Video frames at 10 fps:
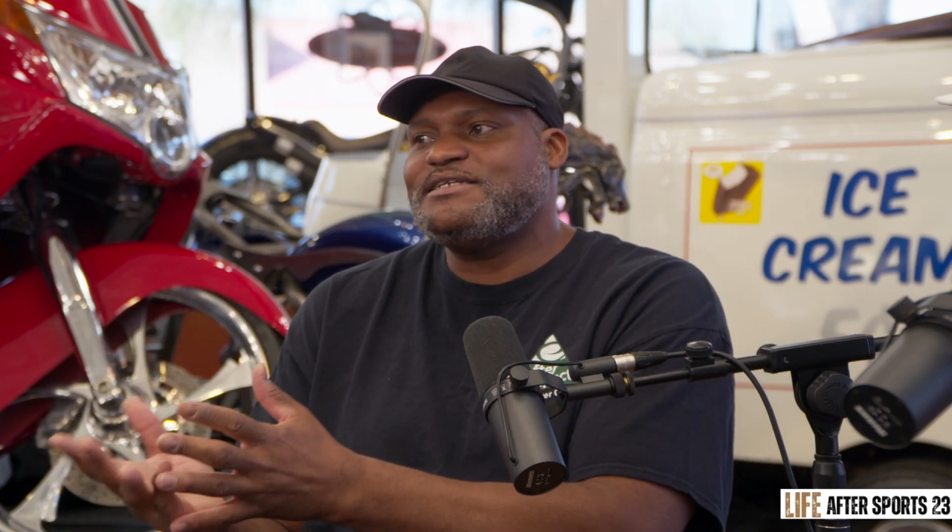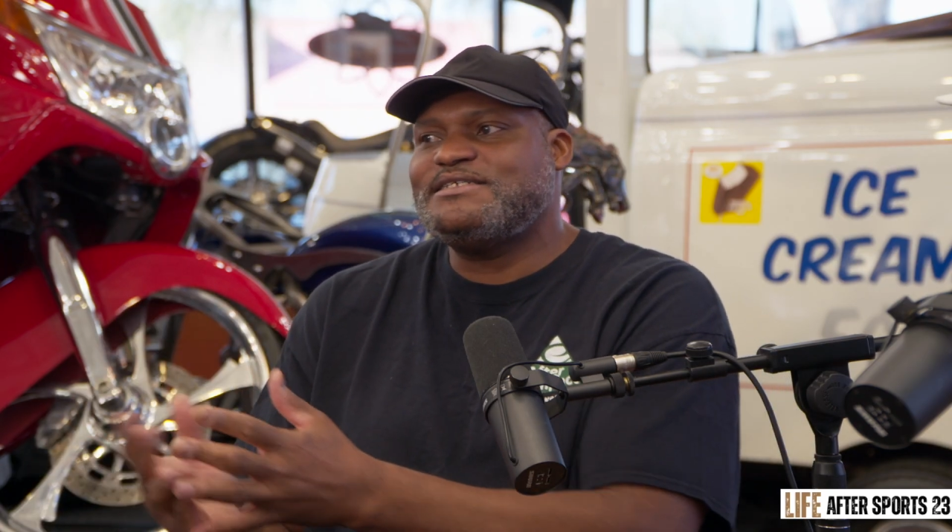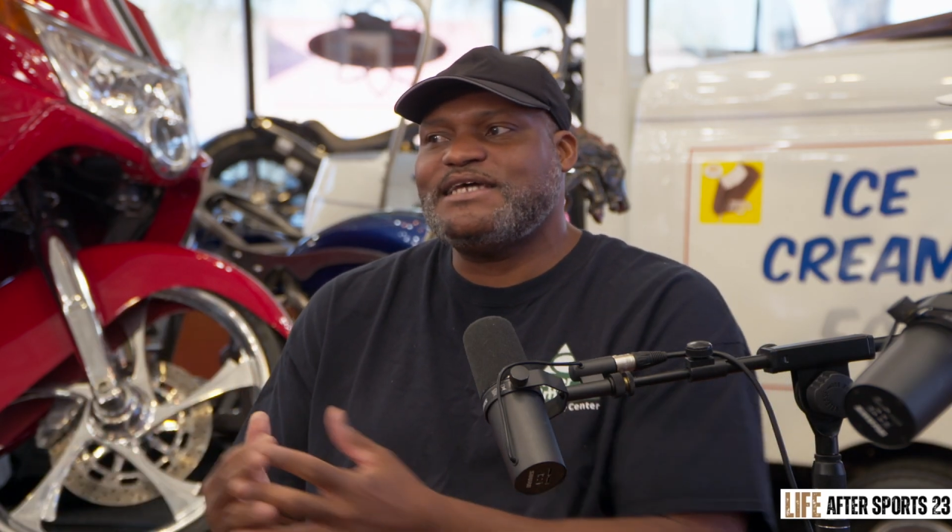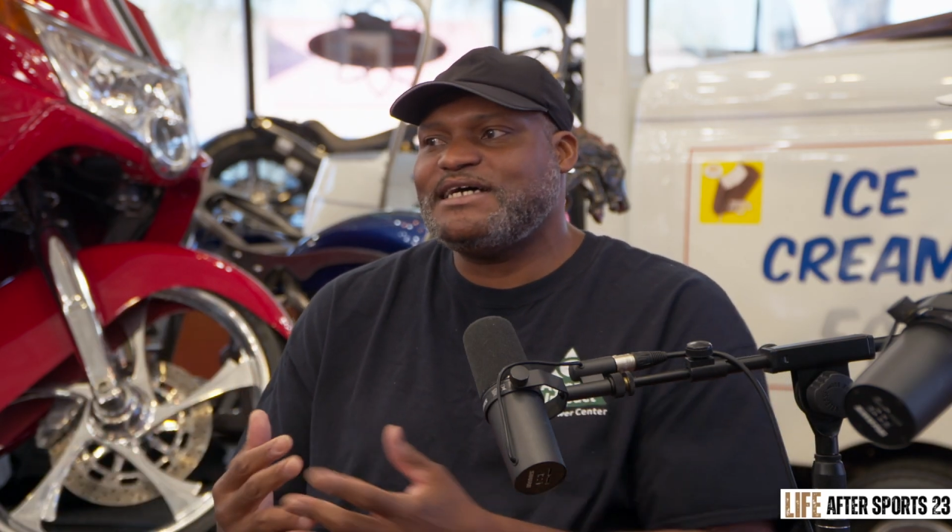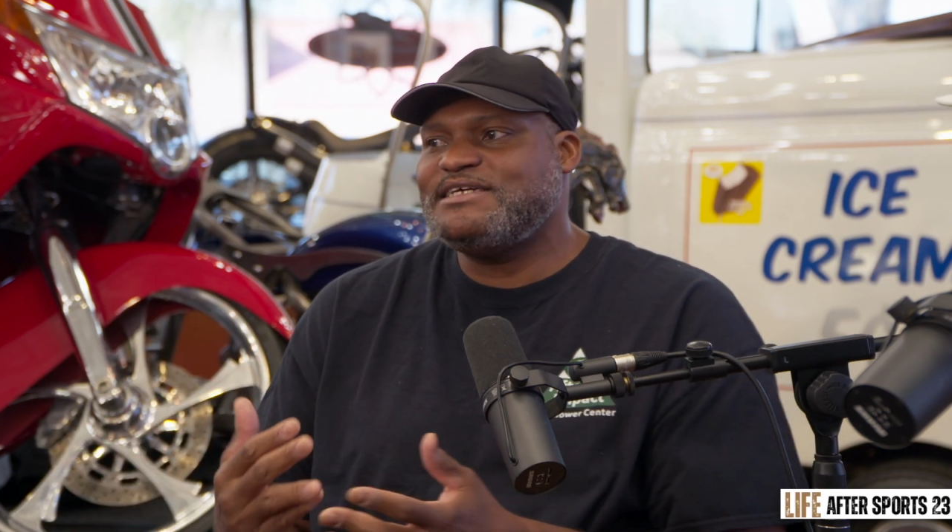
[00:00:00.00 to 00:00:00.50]
it,
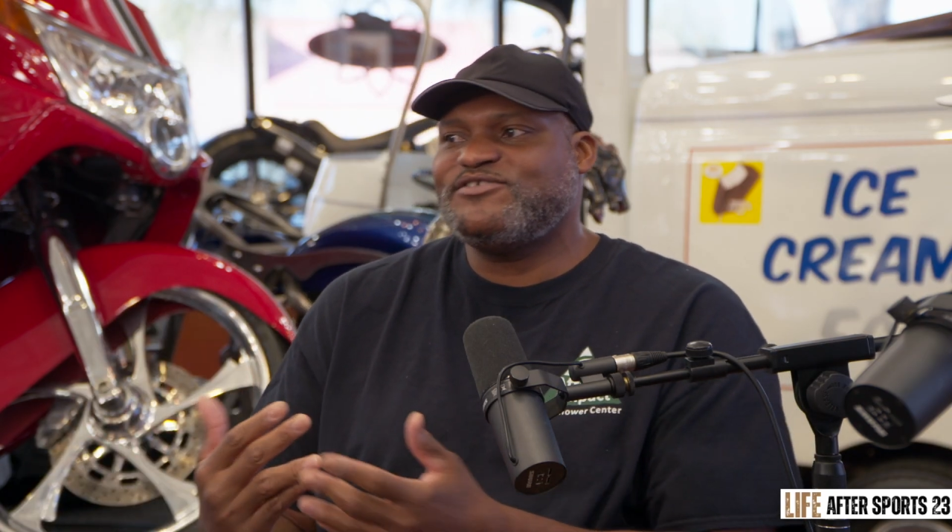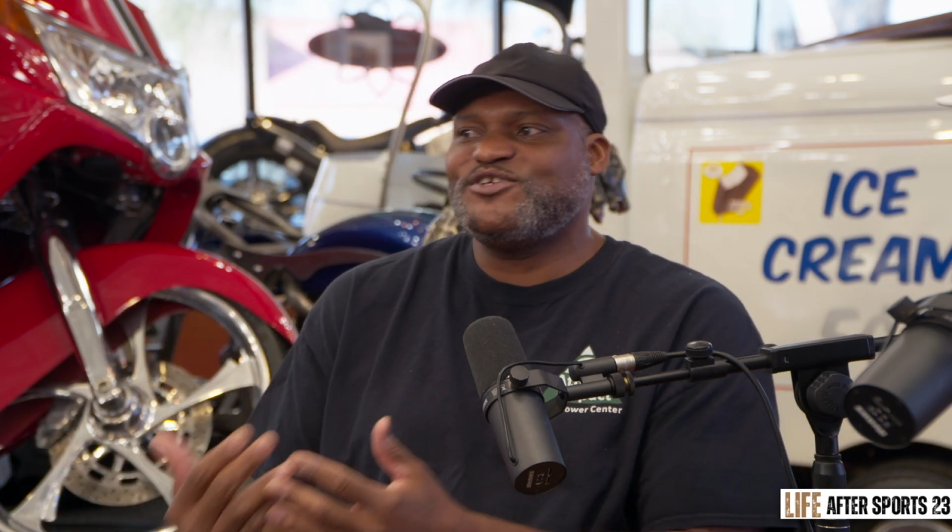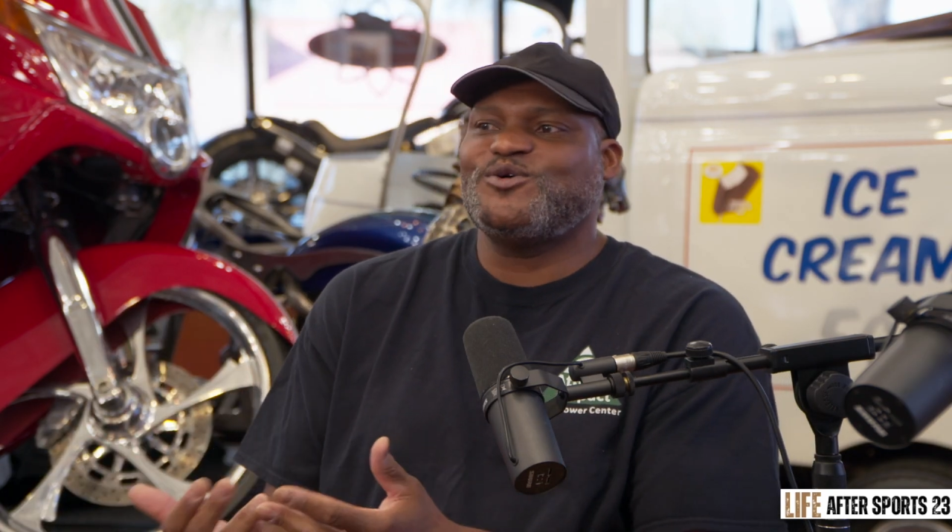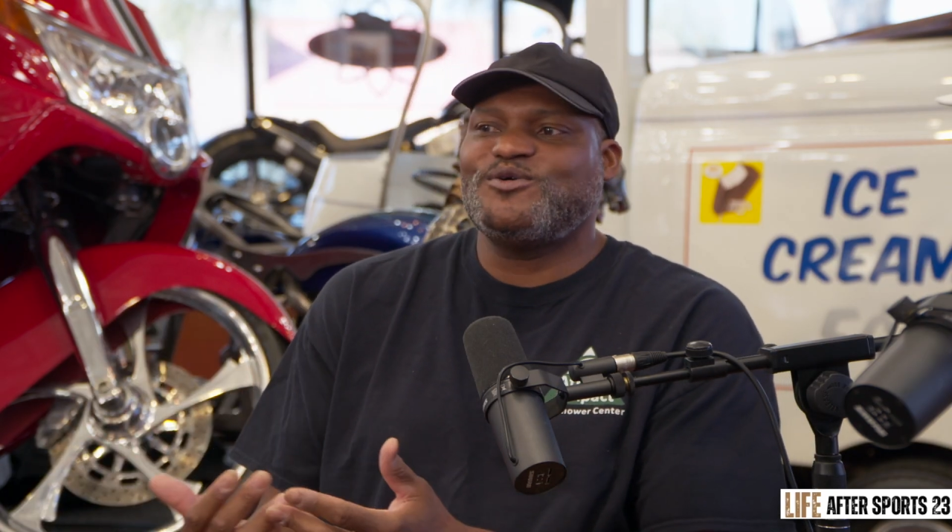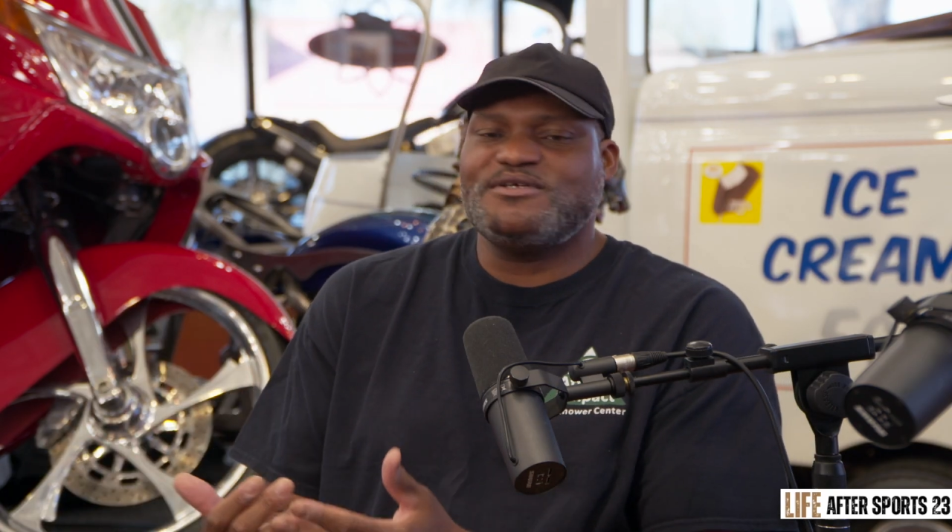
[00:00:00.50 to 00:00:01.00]
not even
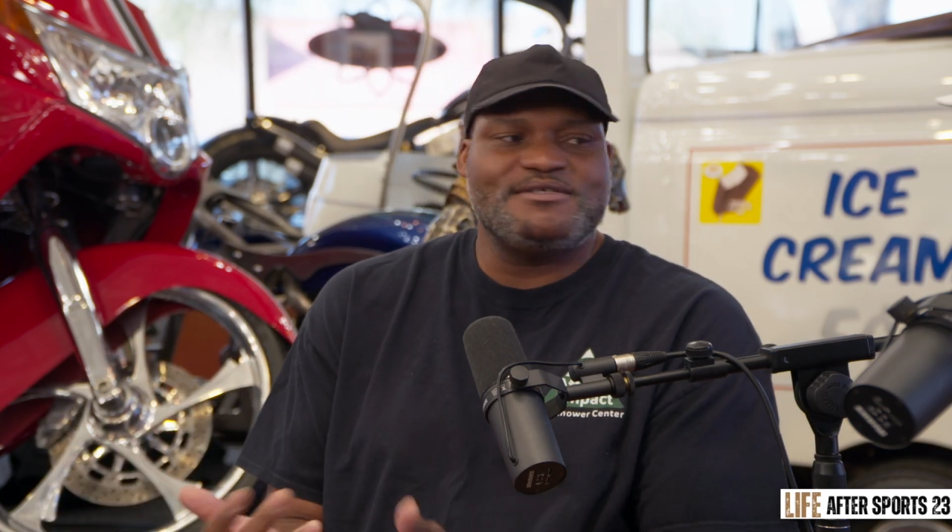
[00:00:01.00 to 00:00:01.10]
knowing.